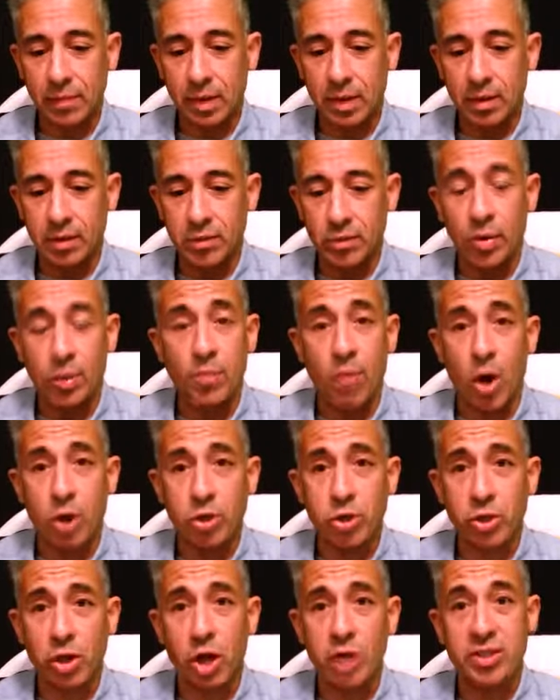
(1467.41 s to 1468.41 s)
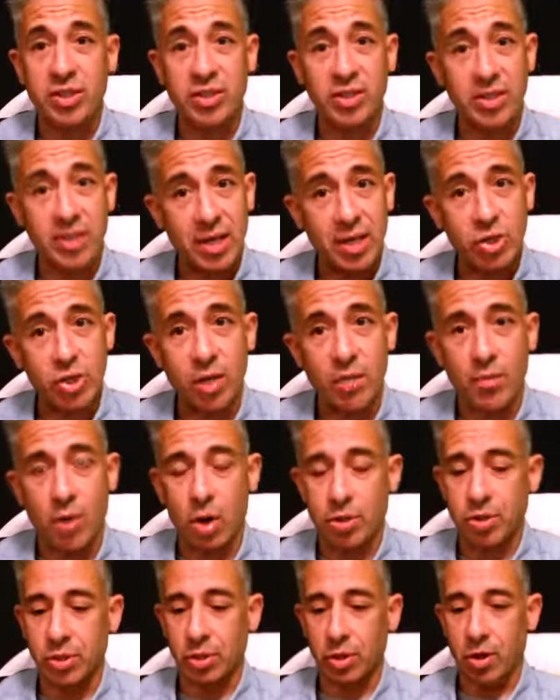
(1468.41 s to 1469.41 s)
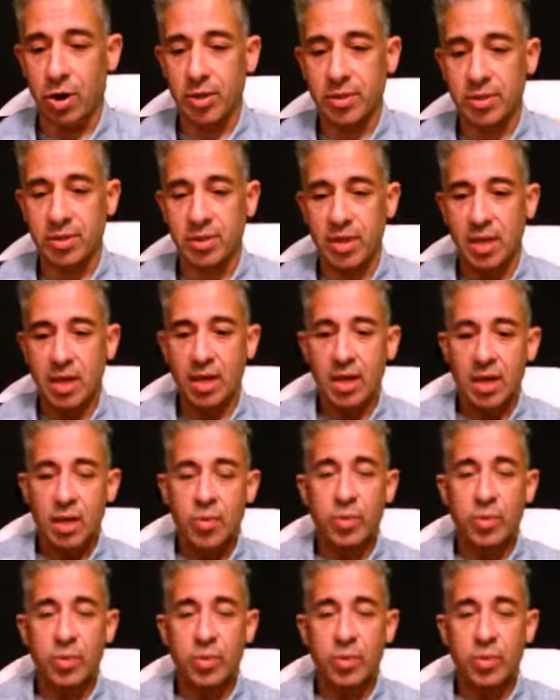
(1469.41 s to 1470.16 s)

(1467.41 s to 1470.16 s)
uh, doing martial arts and teaching martial arts,